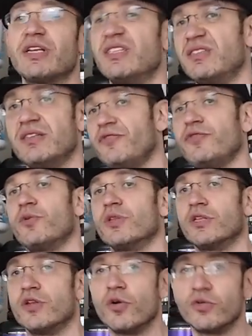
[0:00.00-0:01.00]
And if you want
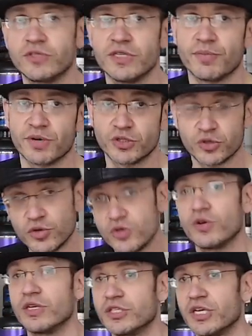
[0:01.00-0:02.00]
to know who's #2, you
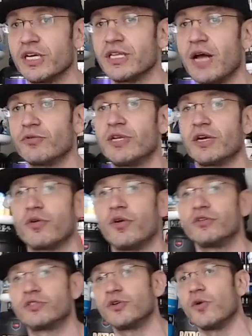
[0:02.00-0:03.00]
can check it out there
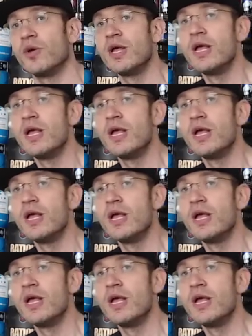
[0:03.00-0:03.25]
also.